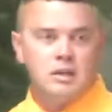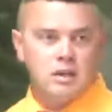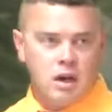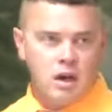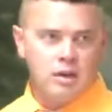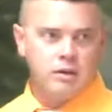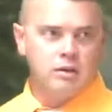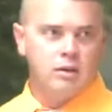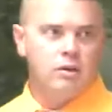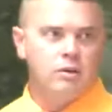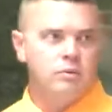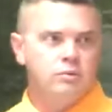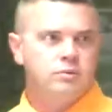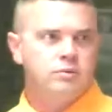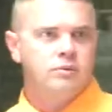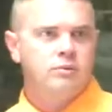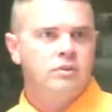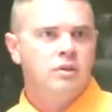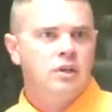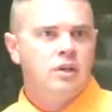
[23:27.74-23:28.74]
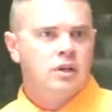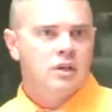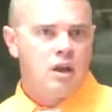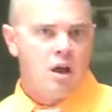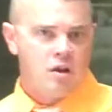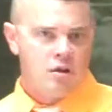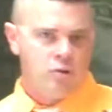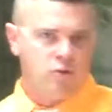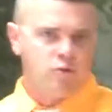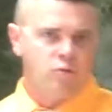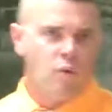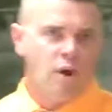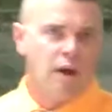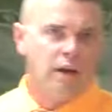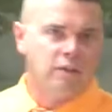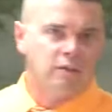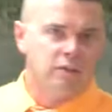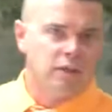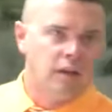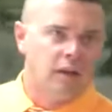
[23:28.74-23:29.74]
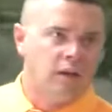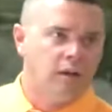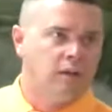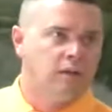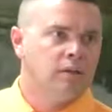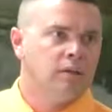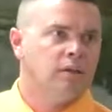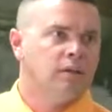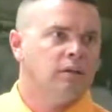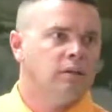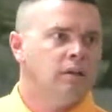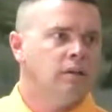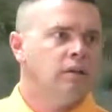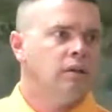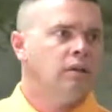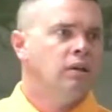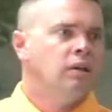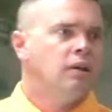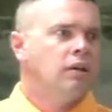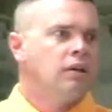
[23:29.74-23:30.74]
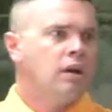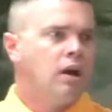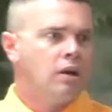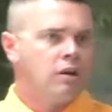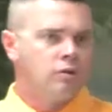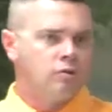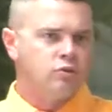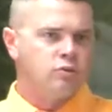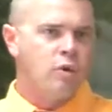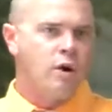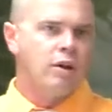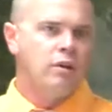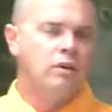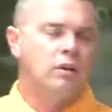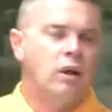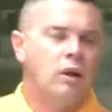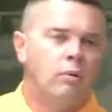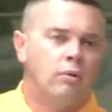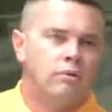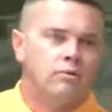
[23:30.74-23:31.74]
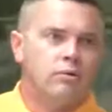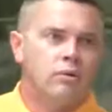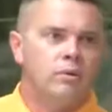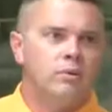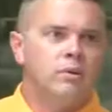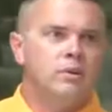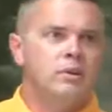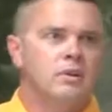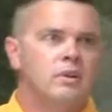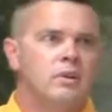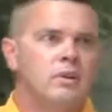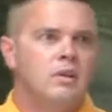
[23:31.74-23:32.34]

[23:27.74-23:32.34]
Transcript: God knows. God knows why it's there. God knows why you're going through it.